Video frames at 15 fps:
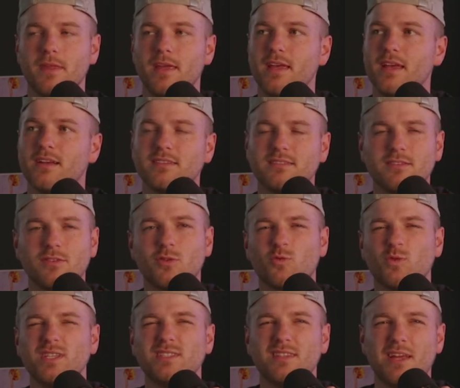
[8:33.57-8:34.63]
because the
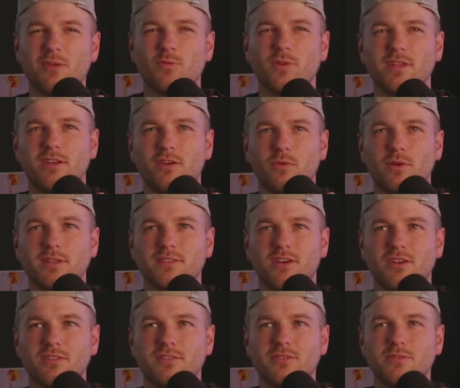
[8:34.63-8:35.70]
reason they really don't want to
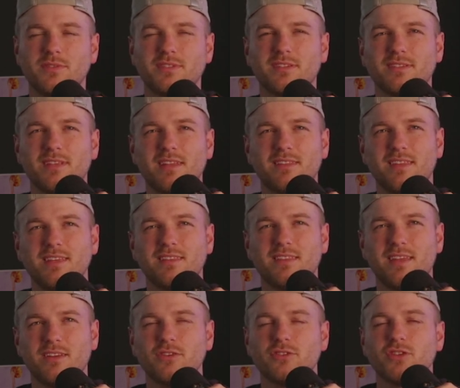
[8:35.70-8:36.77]
talk to you is because they think
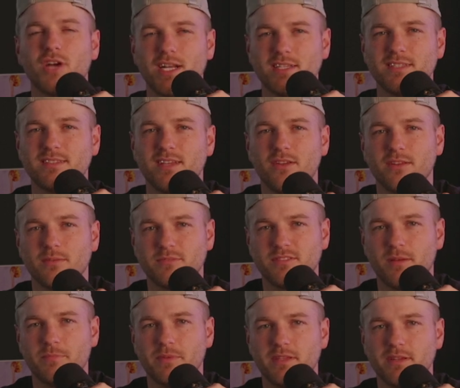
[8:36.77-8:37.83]
that you're trying to sell them
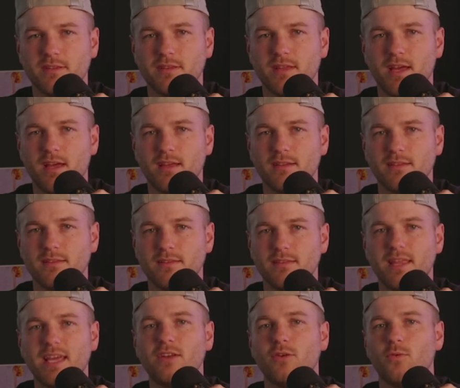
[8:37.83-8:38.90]
something that
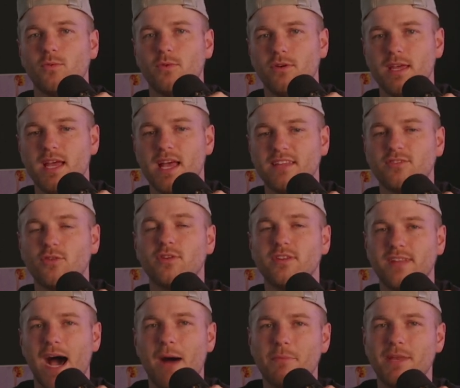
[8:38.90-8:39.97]
they don't want. And so to
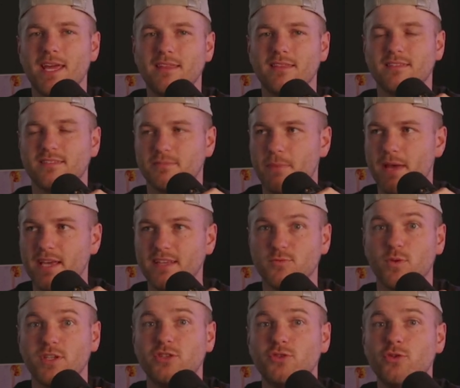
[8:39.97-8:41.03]
dominate in this space,
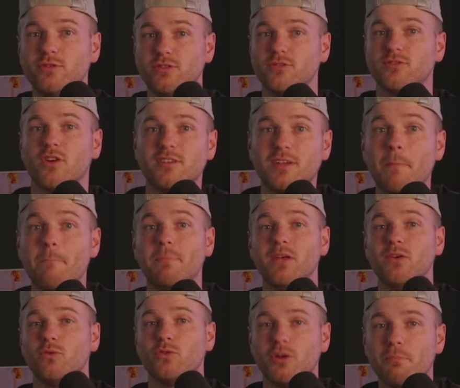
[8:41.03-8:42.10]
what you do is you start to
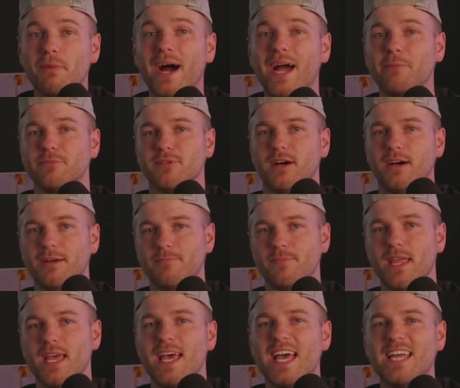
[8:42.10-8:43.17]
build your pipeline.
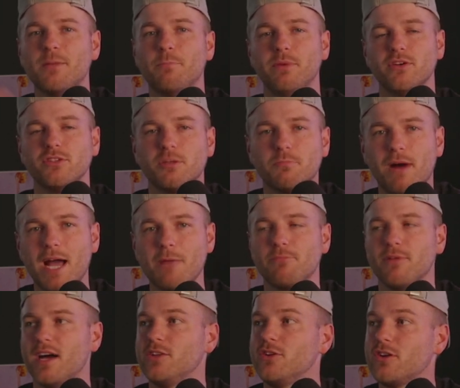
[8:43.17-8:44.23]
And to build your
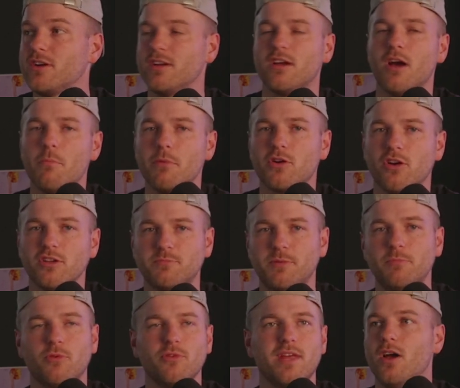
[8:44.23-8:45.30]
pipeline, you're going to come across
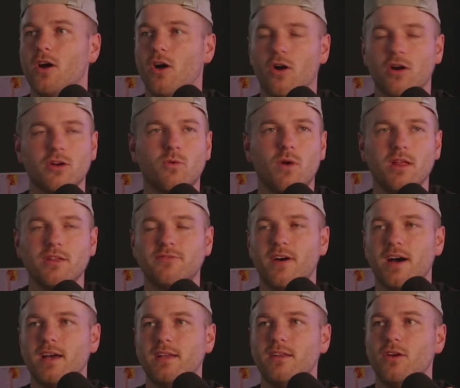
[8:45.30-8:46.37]
people that aren't
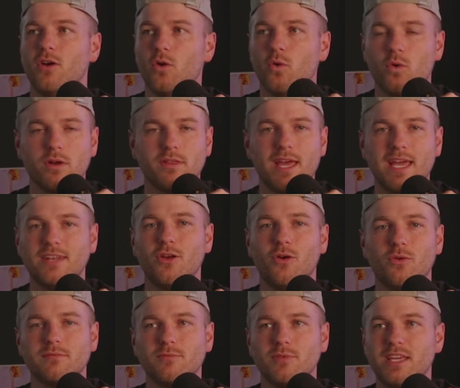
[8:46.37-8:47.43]
qualified, or they
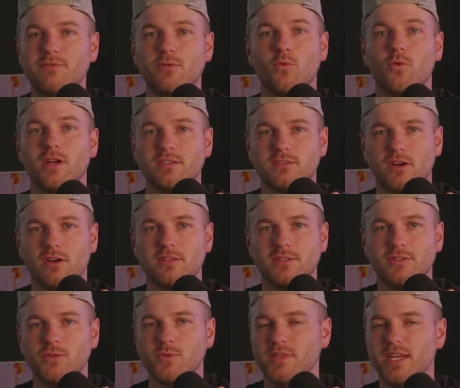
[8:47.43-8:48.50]
don't even want to talk
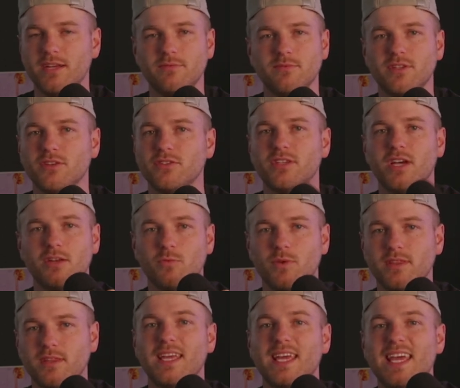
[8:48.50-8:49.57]
to you, and they're done
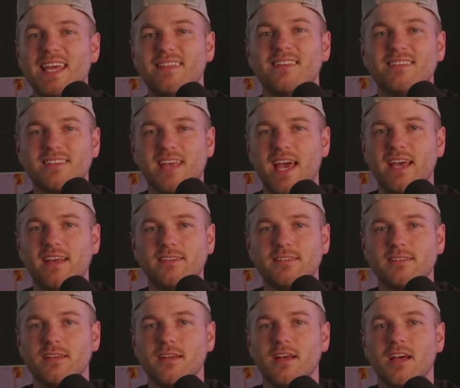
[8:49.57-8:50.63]
with it. In this
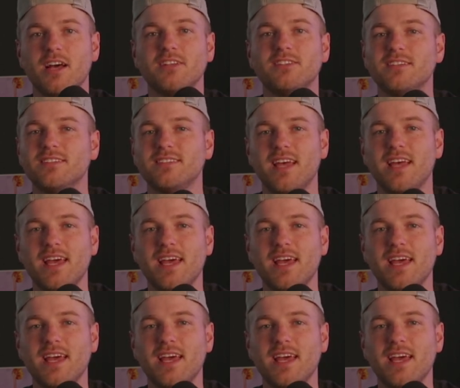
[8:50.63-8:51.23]
case, just